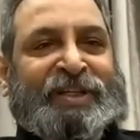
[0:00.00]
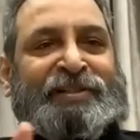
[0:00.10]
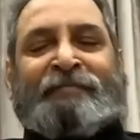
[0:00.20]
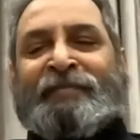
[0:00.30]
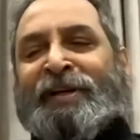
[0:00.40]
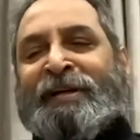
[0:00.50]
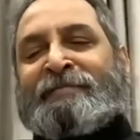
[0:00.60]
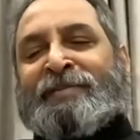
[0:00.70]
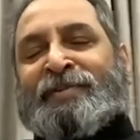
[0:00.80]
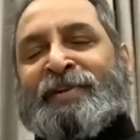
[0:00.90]
Somewhere I
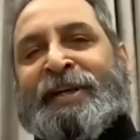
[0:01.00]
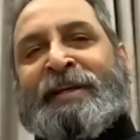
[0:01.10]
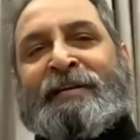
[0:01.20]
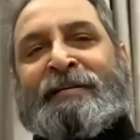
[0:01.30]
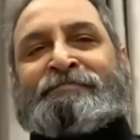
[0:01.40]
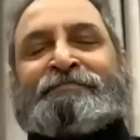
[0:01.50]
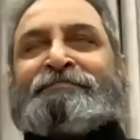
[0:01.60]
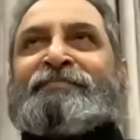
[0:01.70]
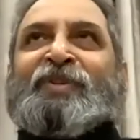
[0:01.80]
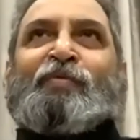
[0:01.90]
was reading,
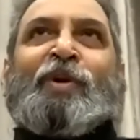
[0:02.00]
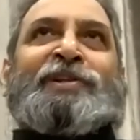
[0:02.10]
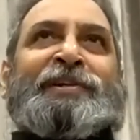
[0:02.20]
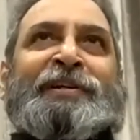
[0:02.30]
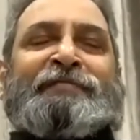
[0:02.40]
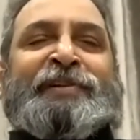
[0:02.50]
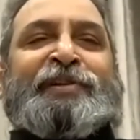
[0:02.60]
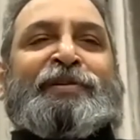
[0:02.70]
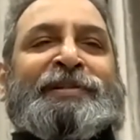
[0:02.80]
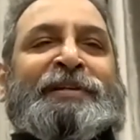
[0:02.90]
watching the
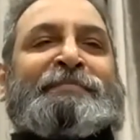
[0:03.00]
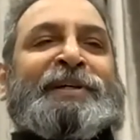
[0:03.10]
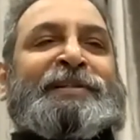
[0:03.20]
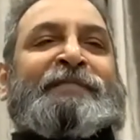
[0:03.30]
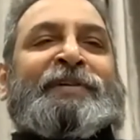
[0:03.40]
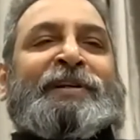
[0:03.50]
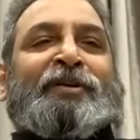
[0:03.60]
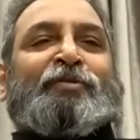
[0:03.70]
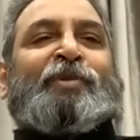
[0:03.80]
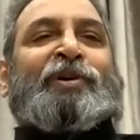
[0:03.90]
video sent by someone,
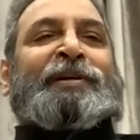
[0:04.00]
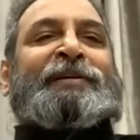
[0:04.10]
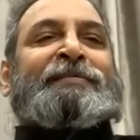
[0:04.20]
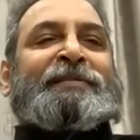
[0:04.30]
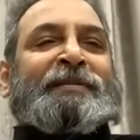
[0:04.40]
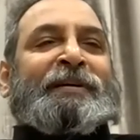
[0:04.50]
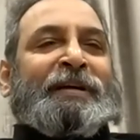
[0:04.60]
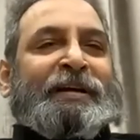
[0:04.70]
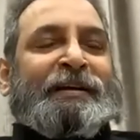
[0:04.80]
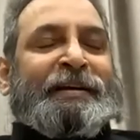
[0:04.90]
how bodies
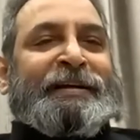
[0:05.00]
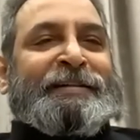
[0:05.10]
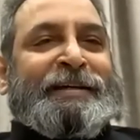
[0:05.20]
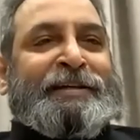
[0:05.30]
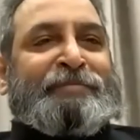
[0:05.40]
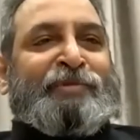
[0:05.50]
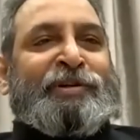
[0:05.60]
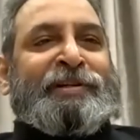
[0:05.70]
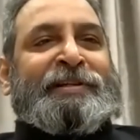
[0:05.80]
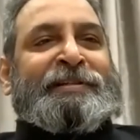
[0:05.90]
create
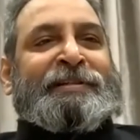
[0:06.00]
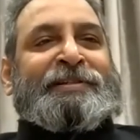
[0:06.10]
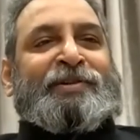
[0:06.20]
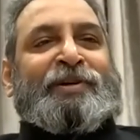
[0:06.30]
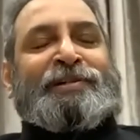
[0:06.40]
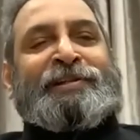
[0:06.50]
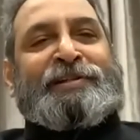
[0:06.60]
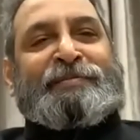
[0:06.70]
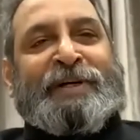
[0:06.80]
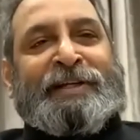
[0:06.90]
antibodies. It's not
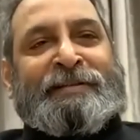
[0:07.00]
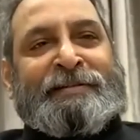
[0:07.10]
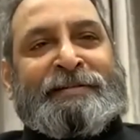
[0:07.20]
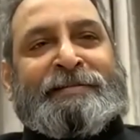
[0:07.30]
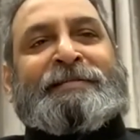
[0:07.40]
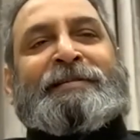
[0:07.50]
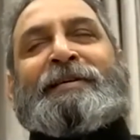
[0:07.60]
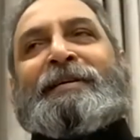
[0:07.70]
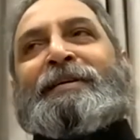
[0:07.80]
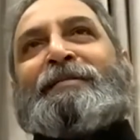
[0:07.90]
just by this,
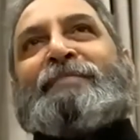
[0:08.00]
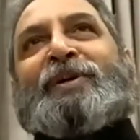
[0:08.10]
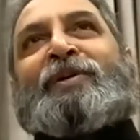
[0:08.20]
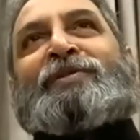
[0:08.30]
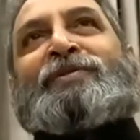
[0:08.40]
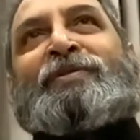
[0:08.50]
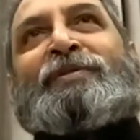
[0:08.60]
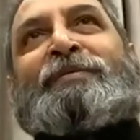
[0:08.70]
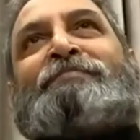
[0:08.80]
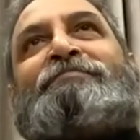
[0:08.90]
but
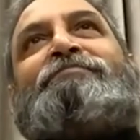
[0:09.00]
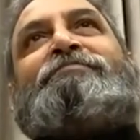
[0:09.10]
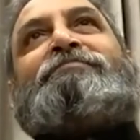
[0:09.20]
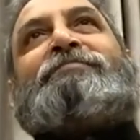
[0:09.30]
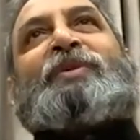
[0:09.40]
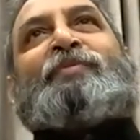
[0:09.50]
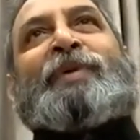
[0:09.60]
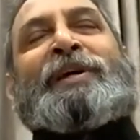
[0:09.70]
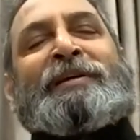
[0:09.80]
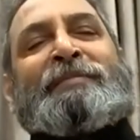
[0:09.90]
also the
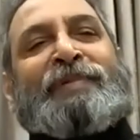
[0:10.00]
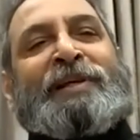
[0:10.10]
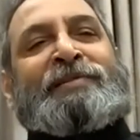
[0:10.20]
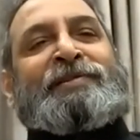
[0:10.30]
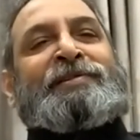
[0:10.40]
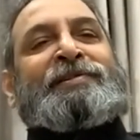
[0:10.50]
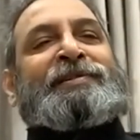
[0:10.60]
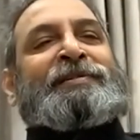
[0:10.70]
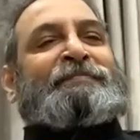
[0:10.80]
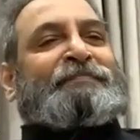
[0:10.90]
very
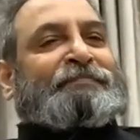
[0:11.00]
pleasant